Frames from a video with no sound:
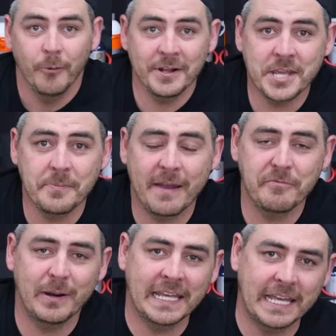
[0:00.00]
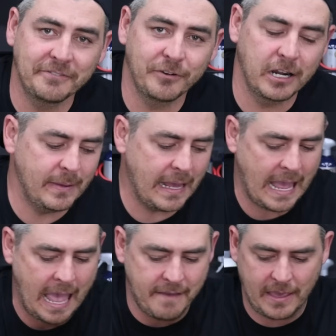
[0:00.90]
What's up everybody? In front of me
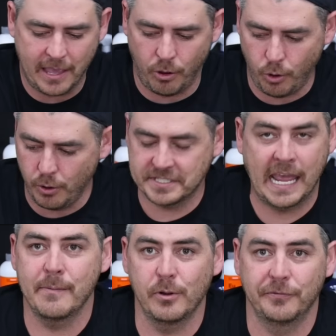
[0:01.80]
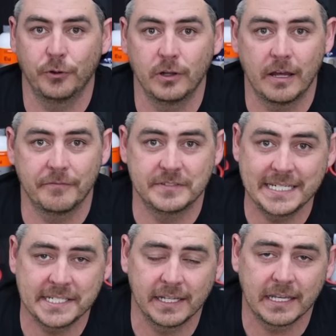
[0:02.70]
I have a whole table full of
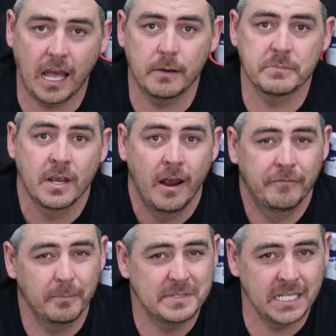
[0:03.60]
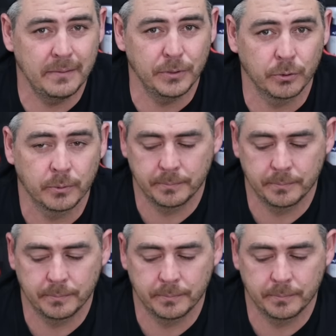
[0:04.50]
detailing items from Temu.